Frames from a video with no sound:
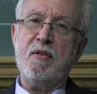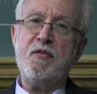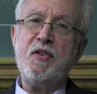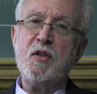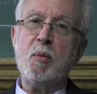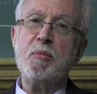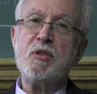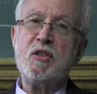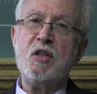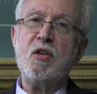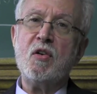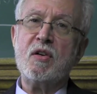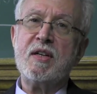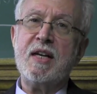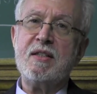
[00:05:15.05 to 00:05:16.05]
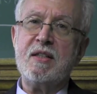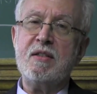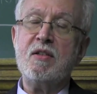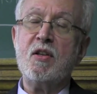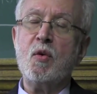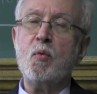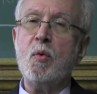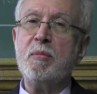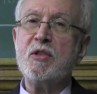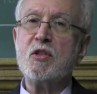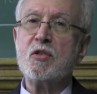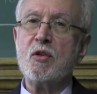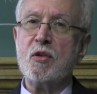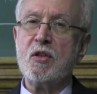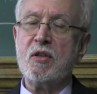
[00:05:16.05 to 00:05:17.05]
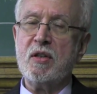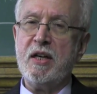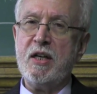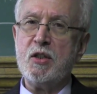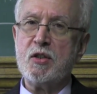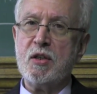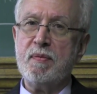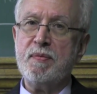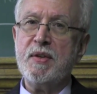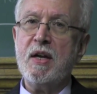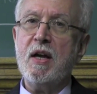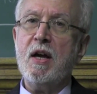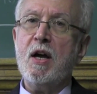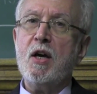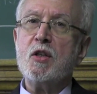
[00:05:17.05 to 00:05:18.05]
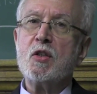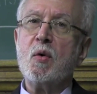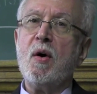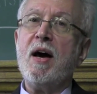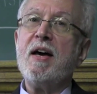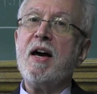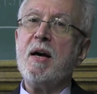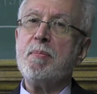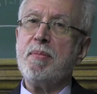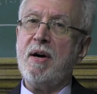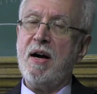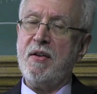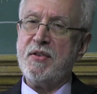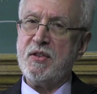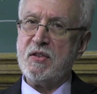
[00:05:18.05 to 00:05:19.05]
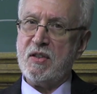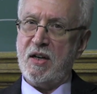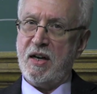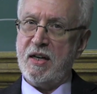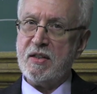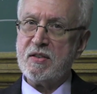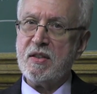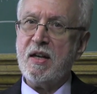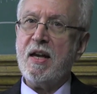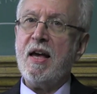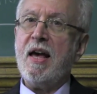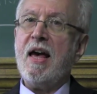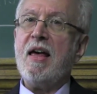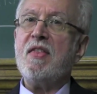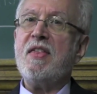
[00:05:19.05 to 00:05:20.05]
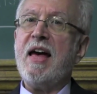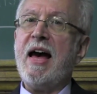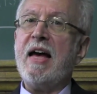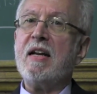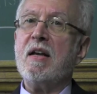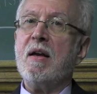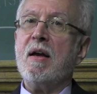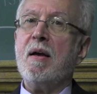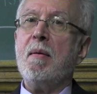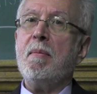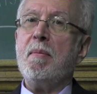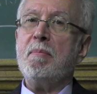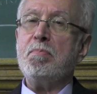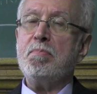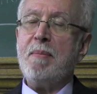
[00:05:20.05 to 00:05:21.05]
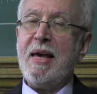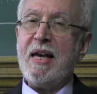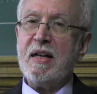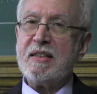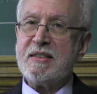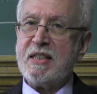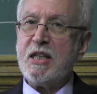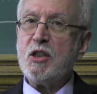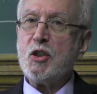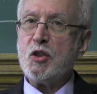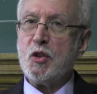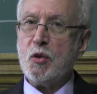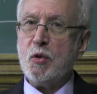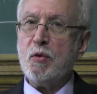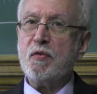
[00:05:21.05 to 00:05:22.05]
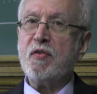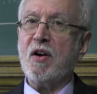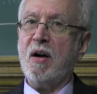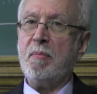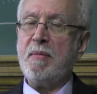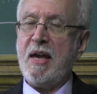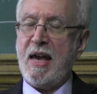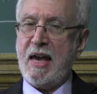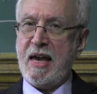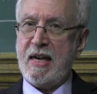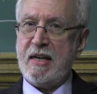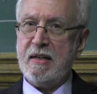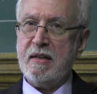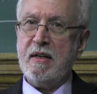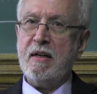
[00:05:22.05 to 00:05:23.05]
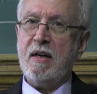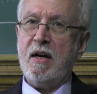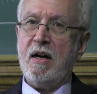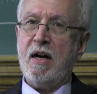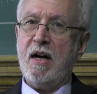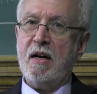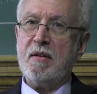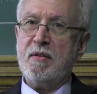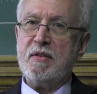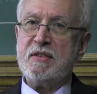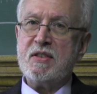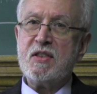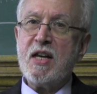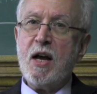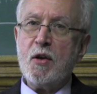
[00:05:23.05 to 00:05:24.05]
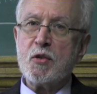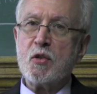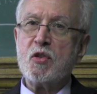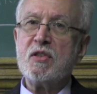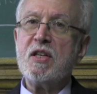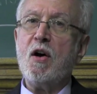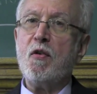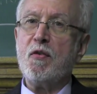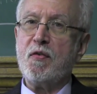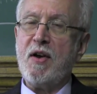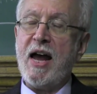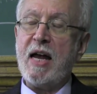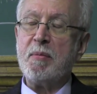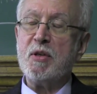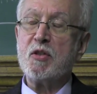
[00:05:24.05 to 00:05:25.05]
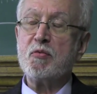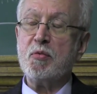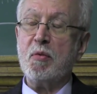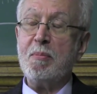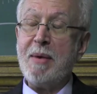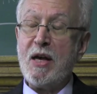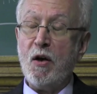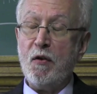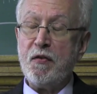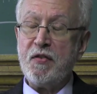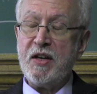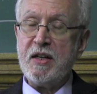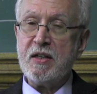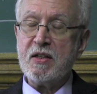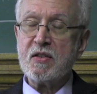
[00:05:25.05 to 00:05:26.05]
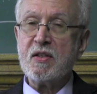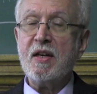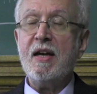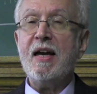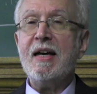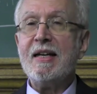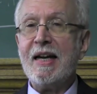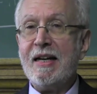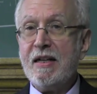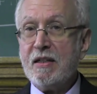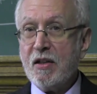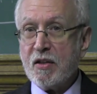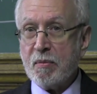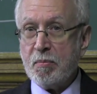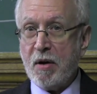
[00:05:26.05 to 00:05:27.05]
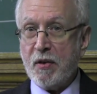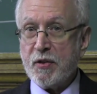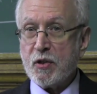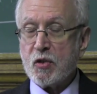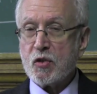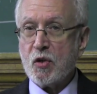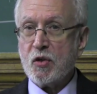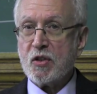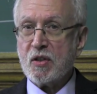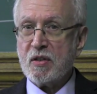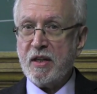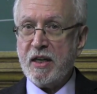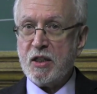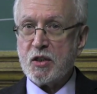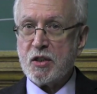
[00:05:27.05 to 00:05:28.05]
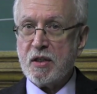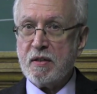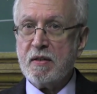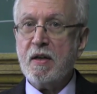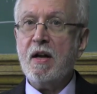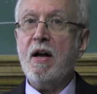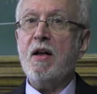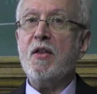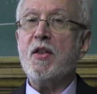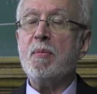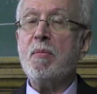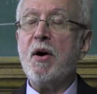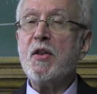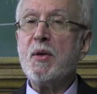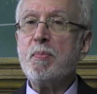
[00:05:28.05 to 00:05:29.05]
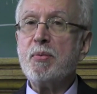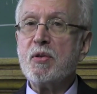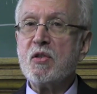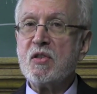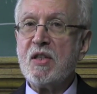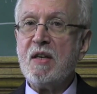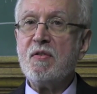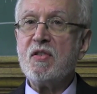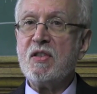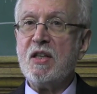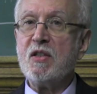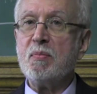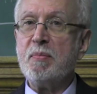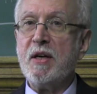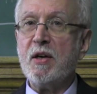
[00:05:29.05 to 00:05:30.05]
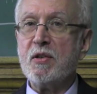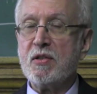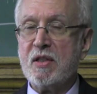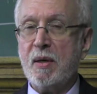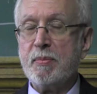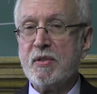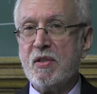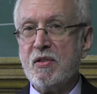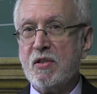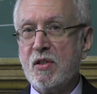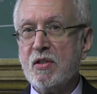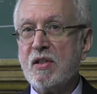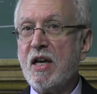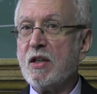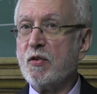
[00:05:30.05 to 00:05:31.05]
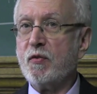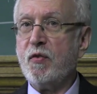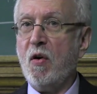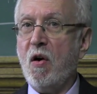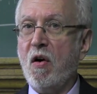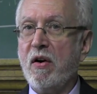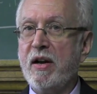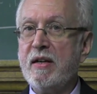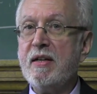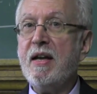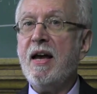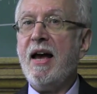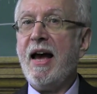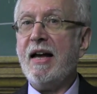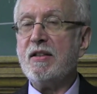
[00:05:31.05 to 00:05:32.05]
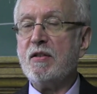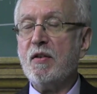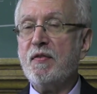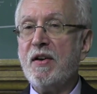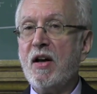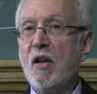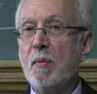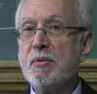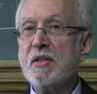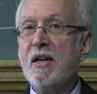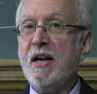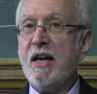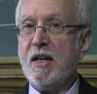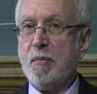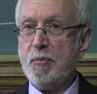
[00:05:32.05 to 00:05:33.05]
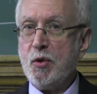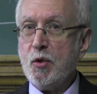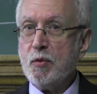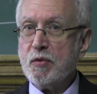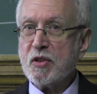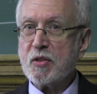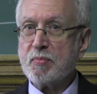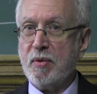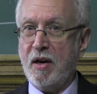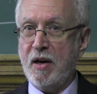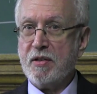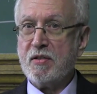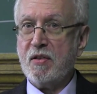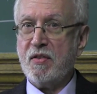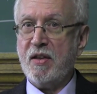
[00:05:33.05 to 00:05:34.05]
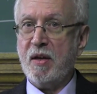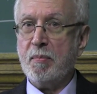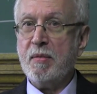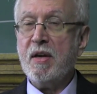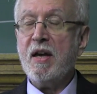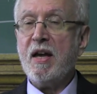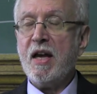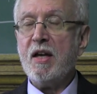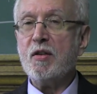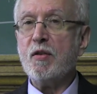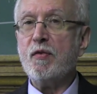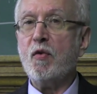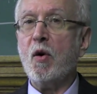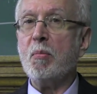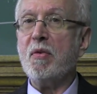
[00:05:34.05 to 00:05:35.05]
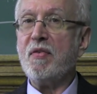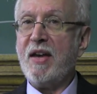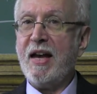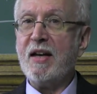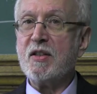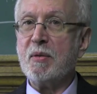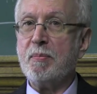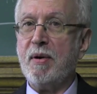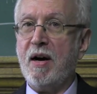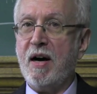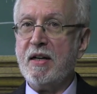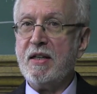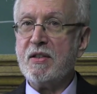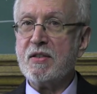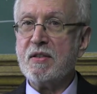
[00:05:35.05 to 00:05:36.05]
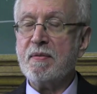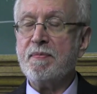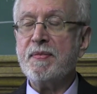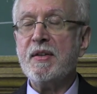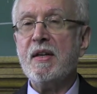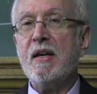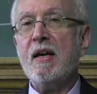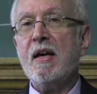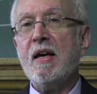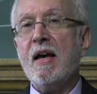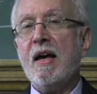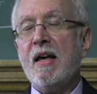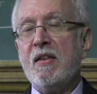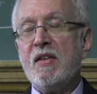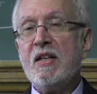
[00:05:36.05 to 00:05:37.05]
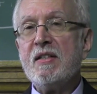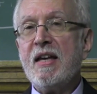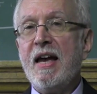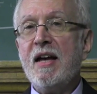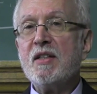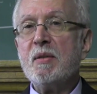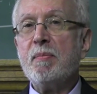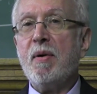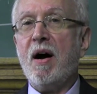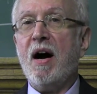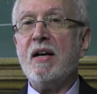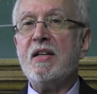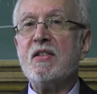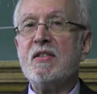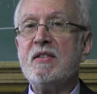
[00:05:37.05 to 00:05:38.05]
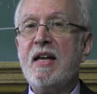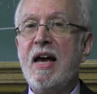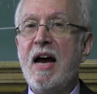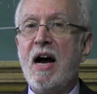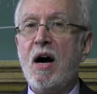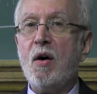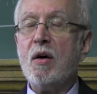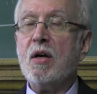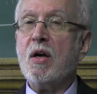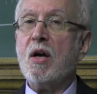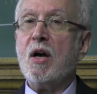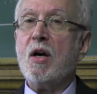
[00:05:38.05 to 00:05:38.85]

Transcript: fetal material gets into the woman's circulation. So I hypothesized that tissue from a cells or cell fragments from a male fetus get into the mother's circulation. The mother perceives these male substances as foreign and develops an immune response to them in the form of antibodies. These antibodies now